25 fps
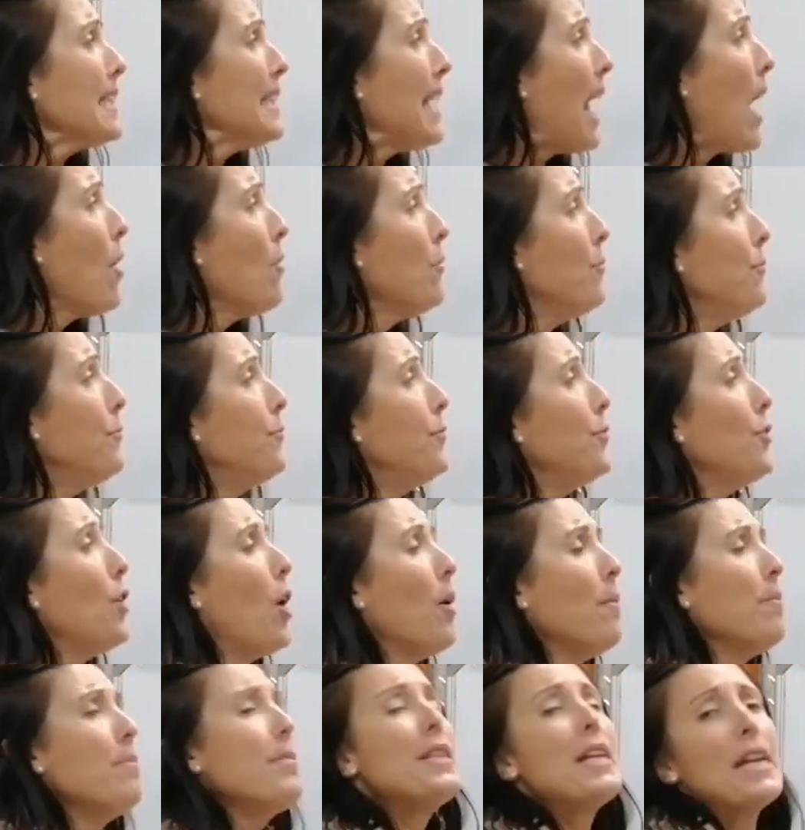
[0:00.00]
Now,
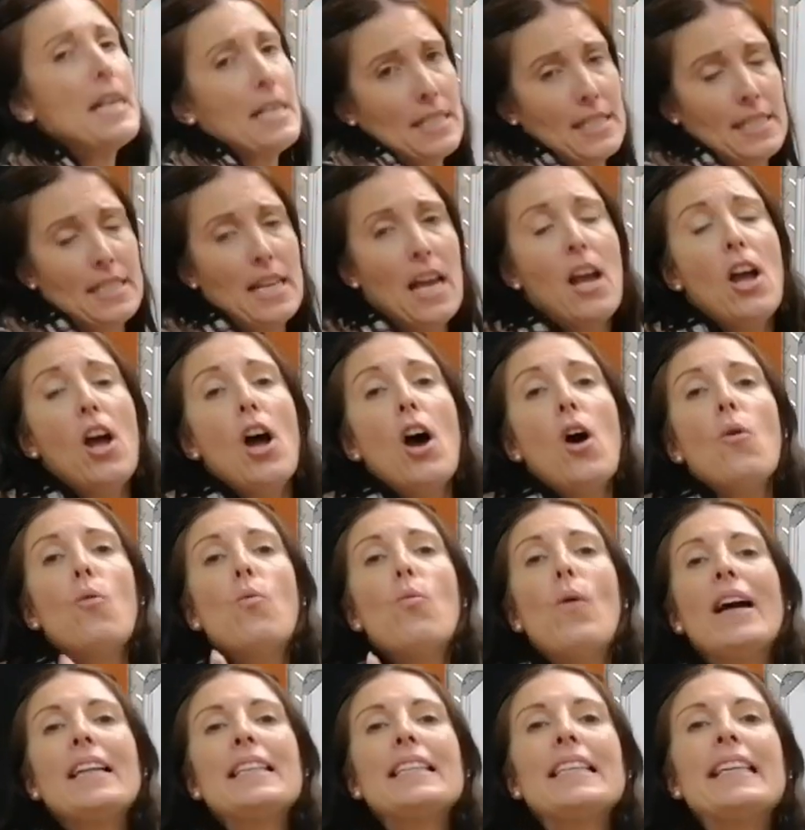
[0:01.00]
from this,
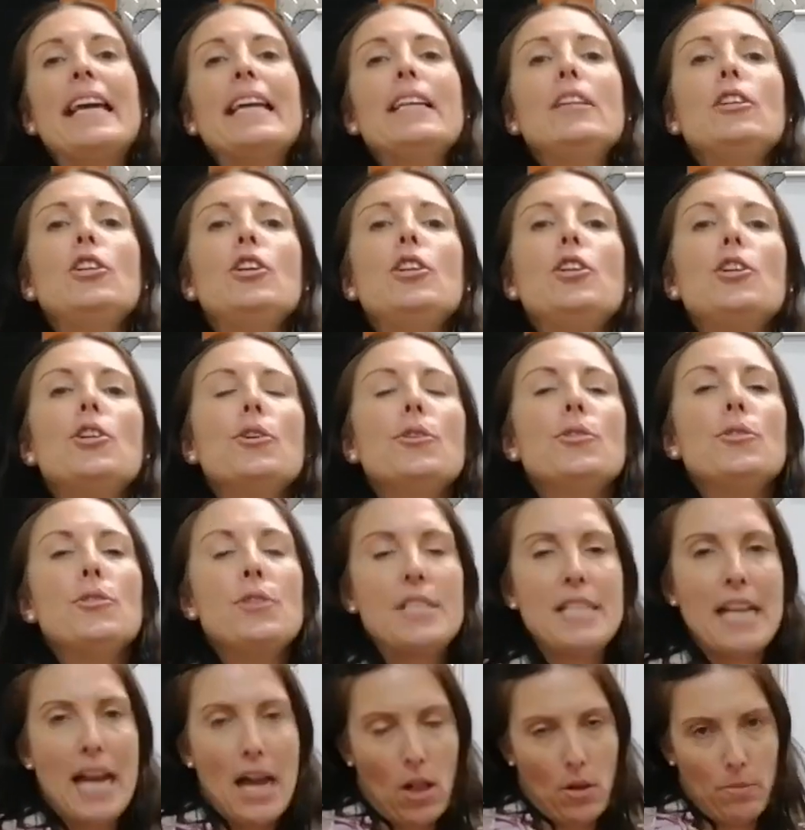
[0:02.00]
what can
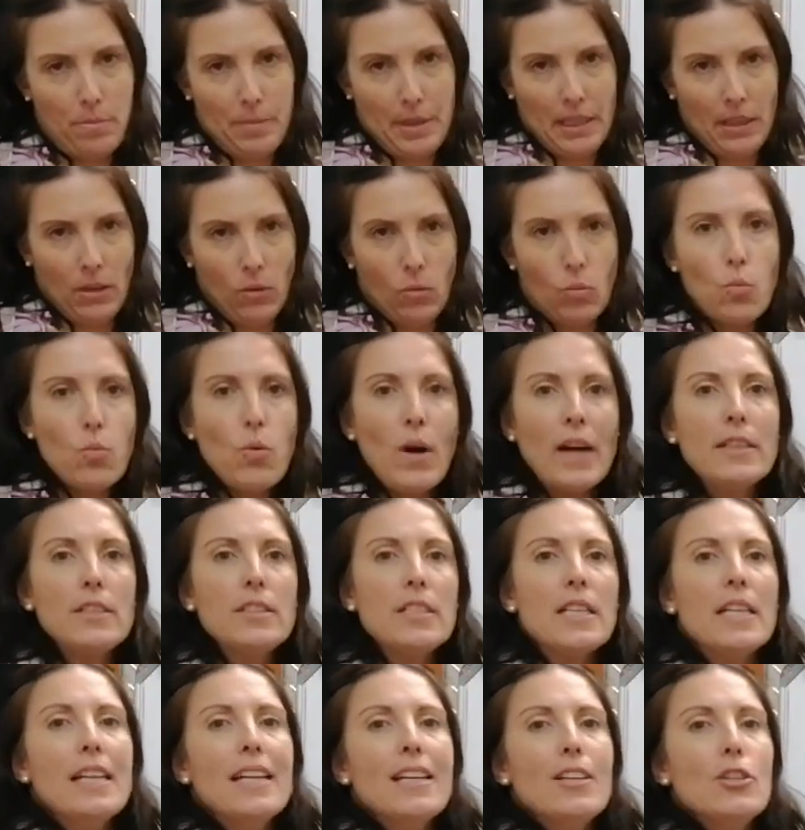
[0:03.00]
you tell me?
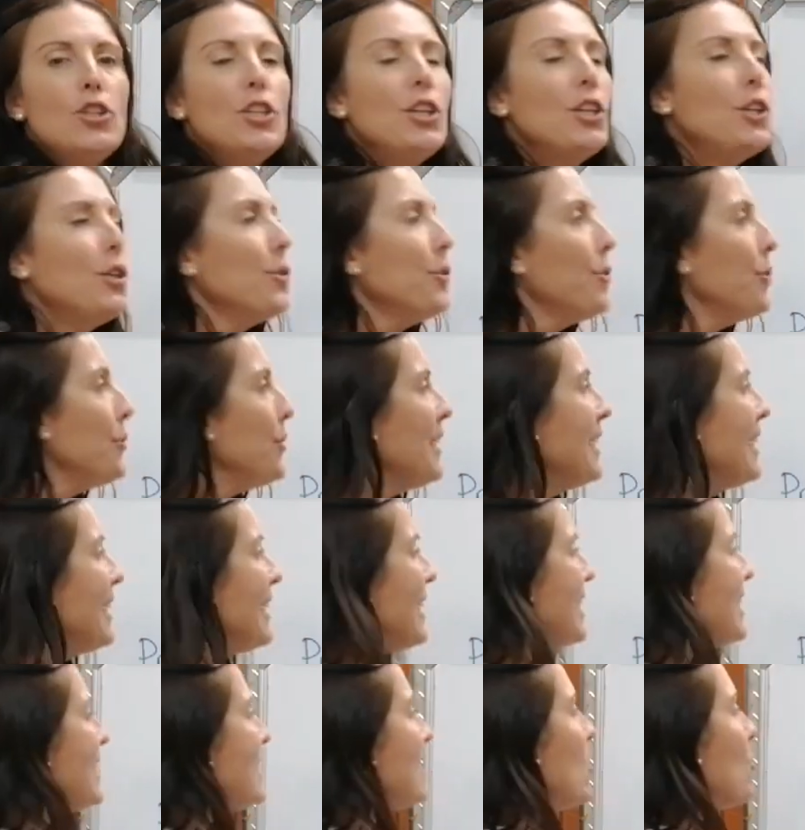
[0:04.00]
What do you
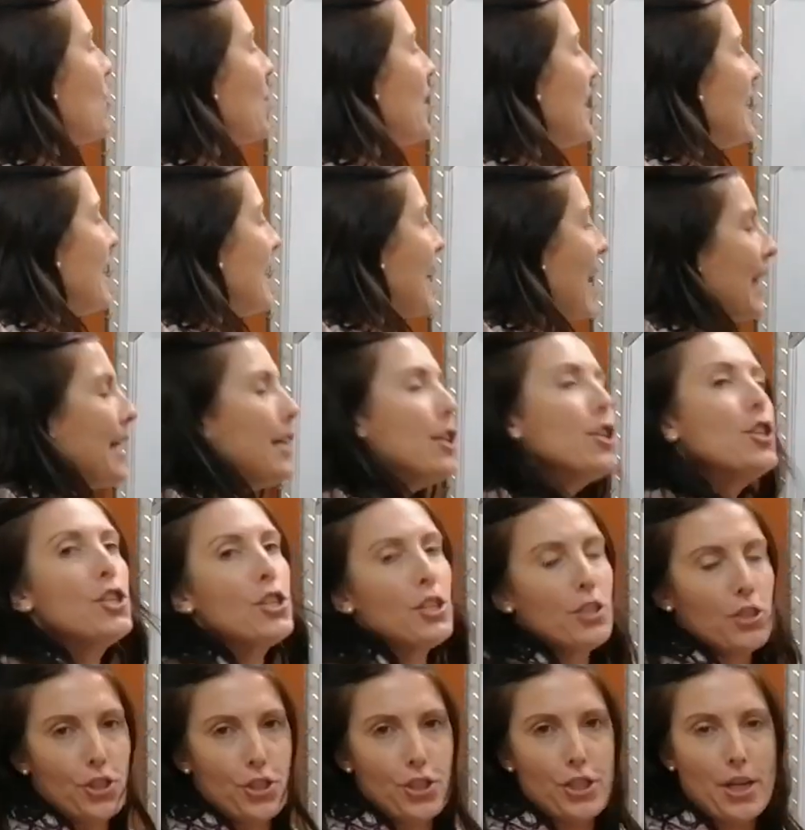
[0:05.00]
think is the
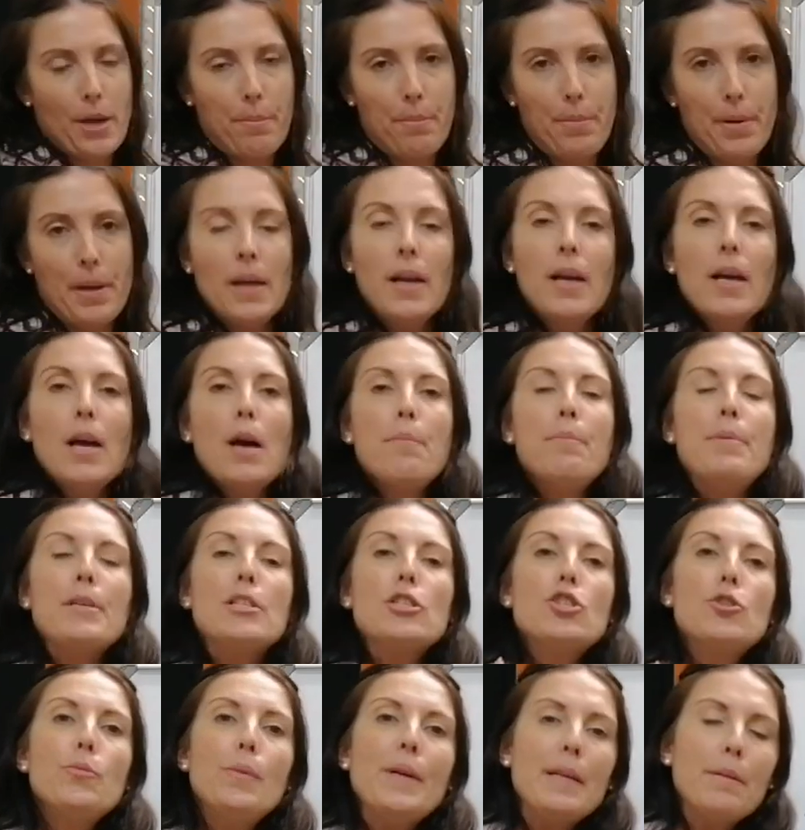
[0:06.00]
relationship
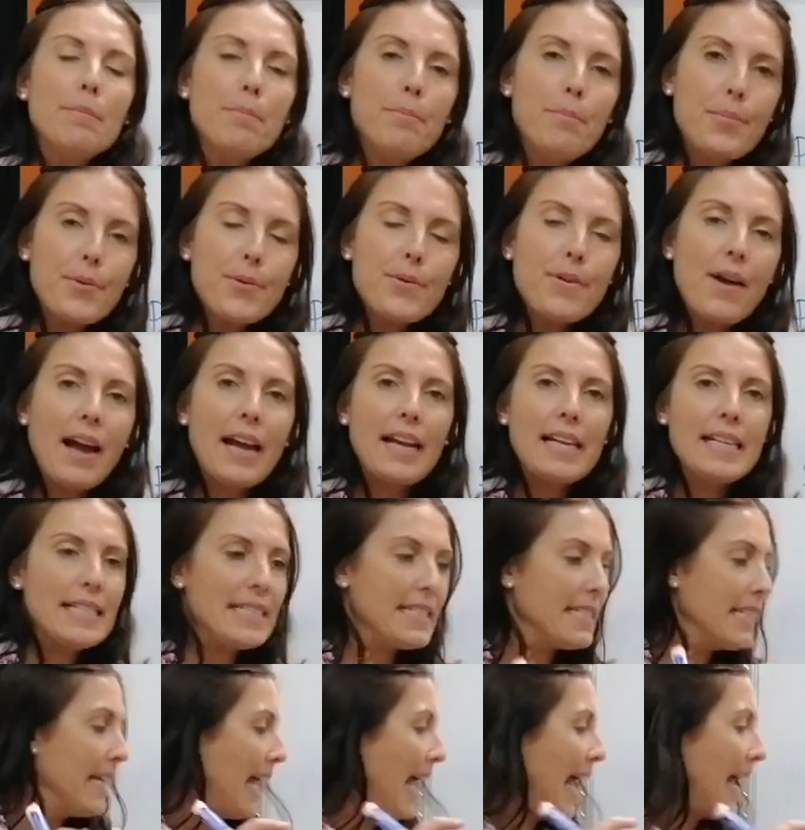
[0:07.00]
between
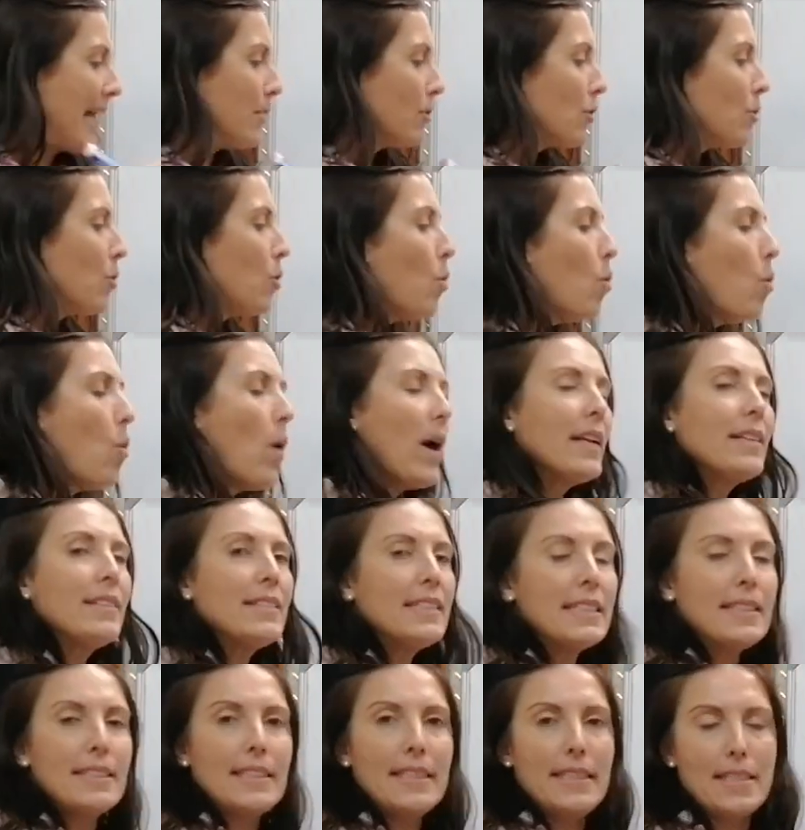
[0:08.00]
price and
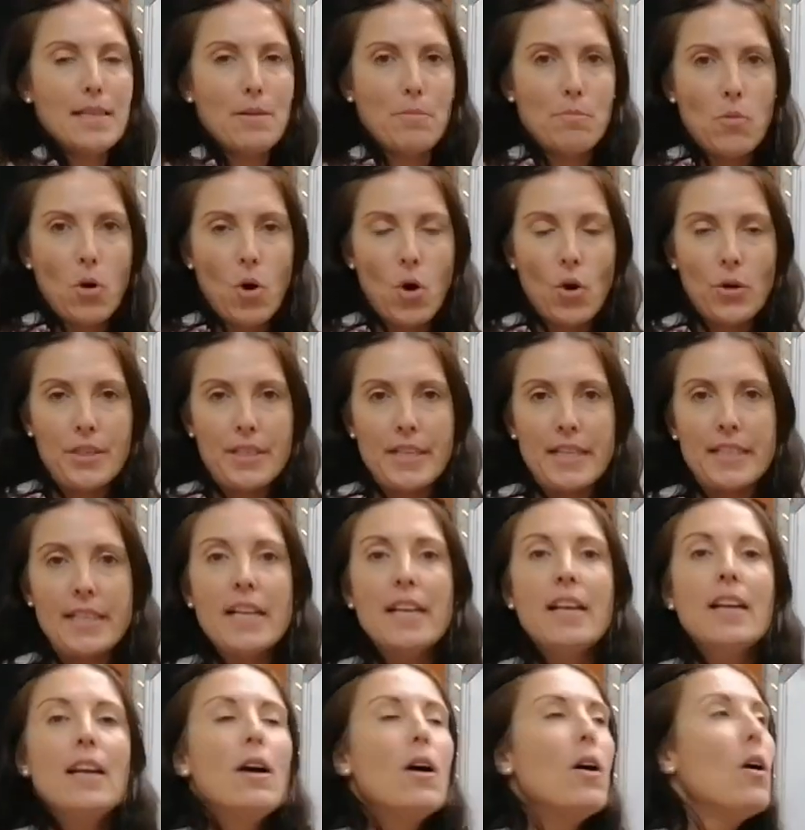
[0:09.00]
quantity demanded
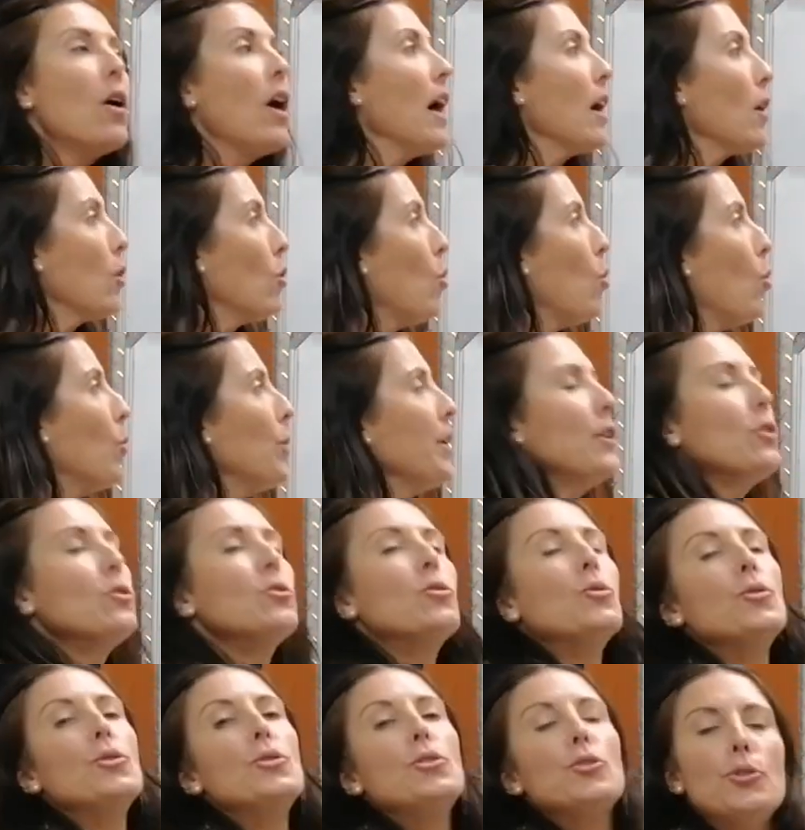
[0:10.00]
according
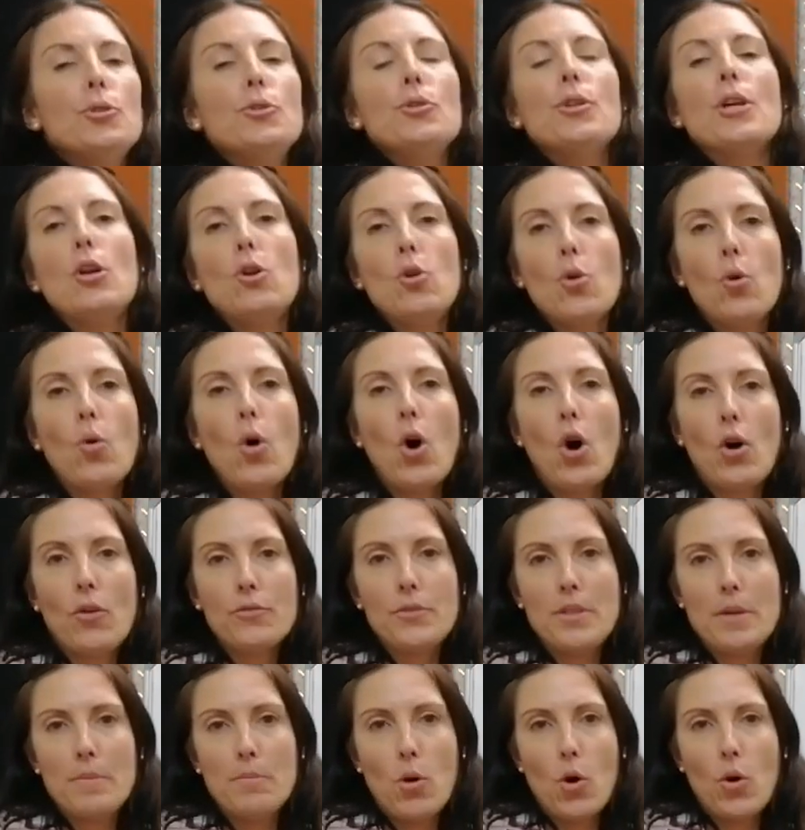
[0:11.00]
to the law
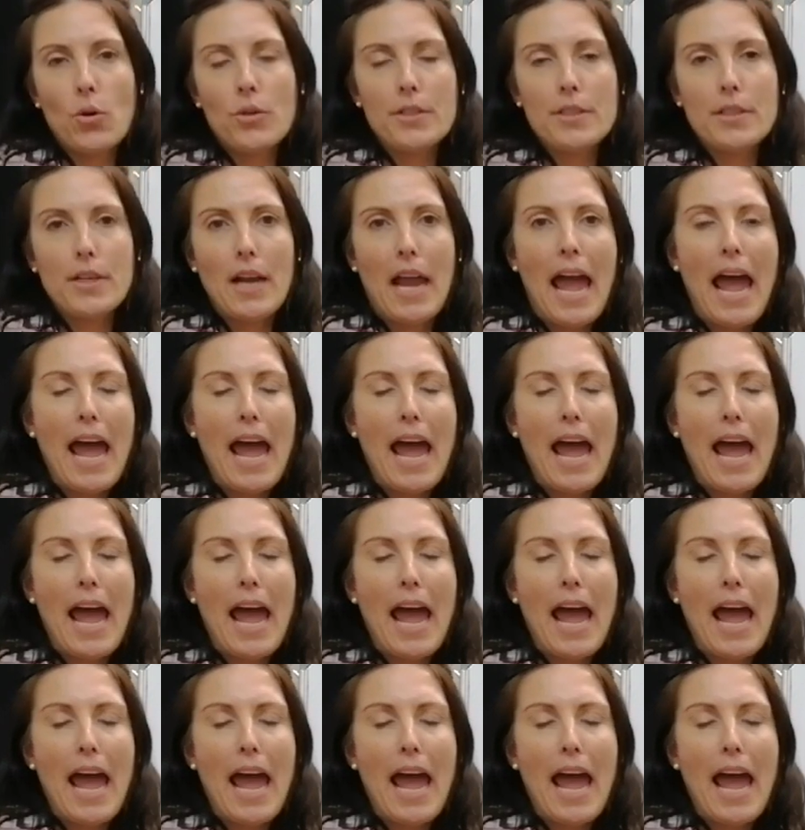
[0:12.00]
of demand?